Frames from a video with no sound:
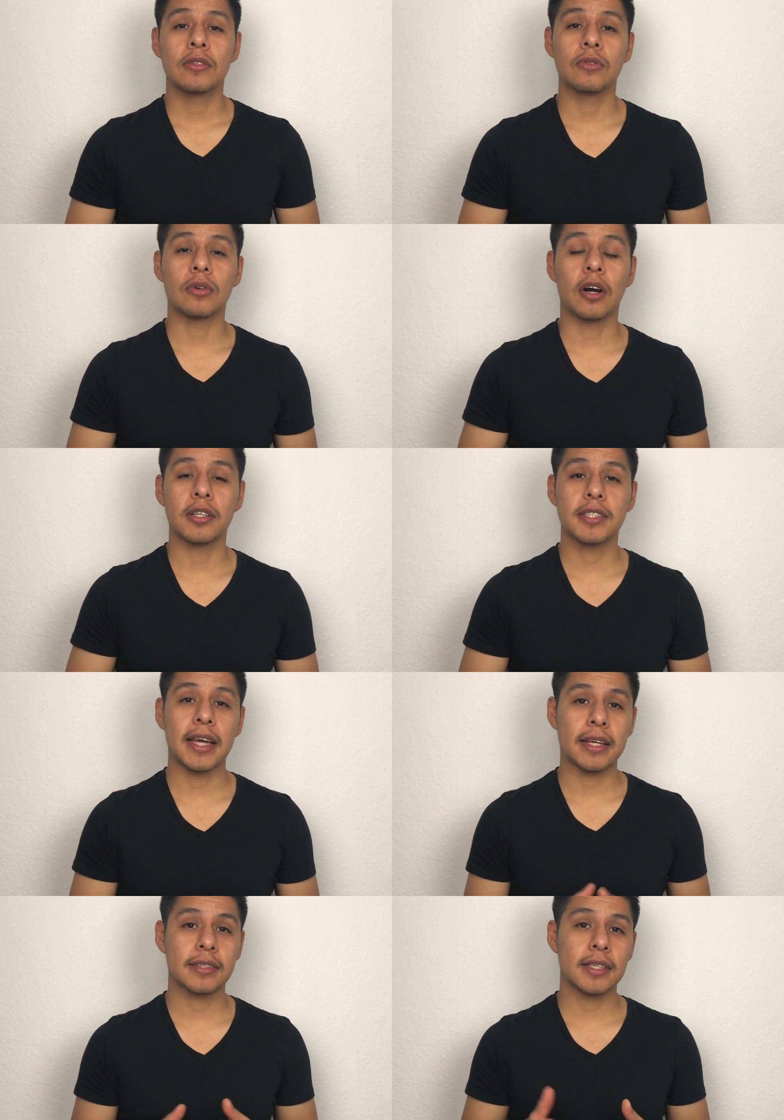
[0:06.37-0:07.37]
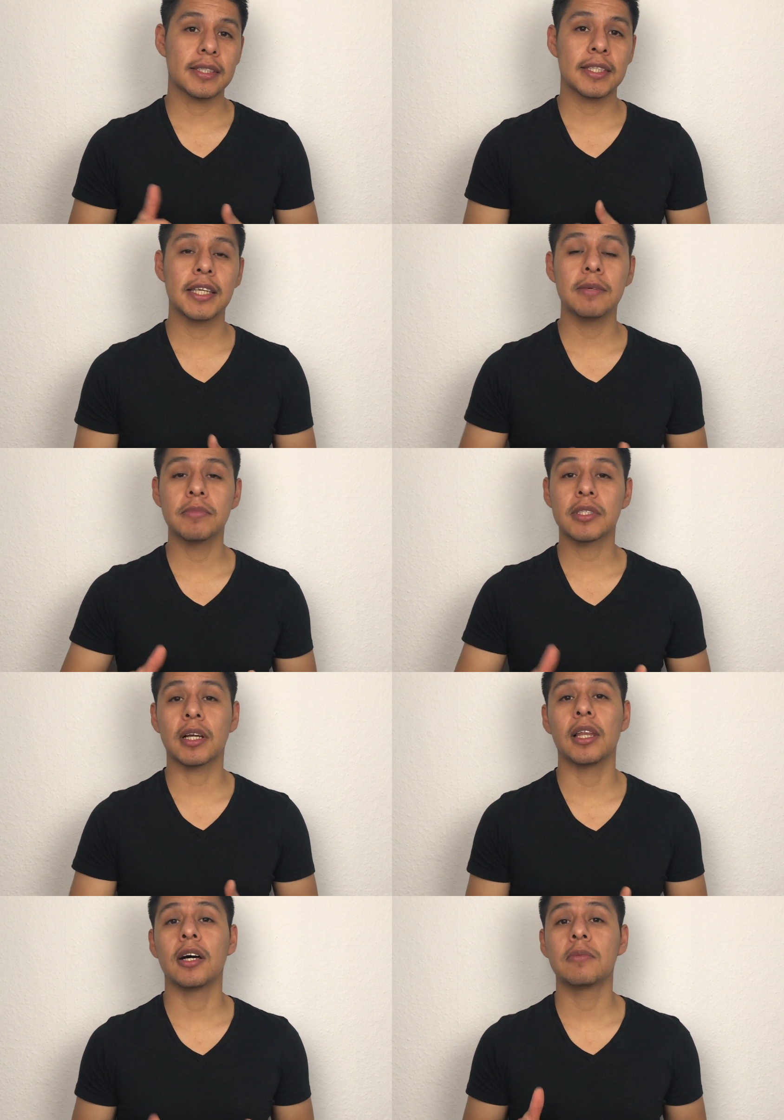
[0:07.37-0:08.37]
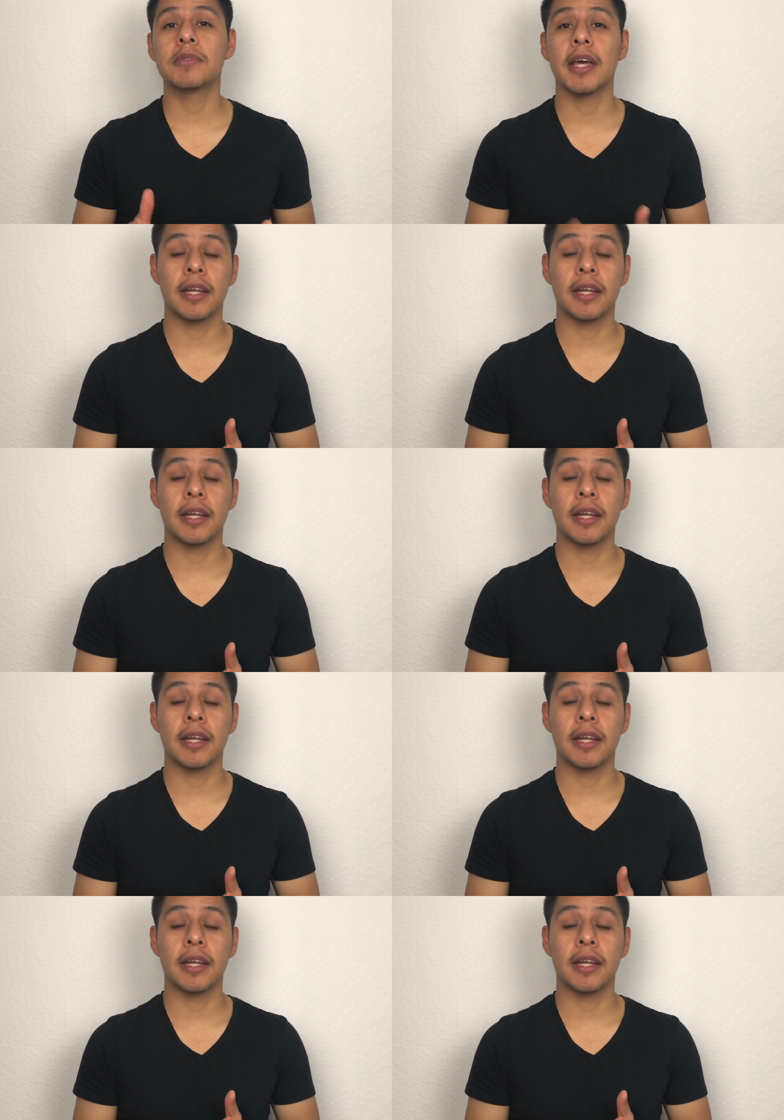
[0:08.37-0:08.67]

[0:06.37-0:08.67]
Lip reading: to contact teams, clubs,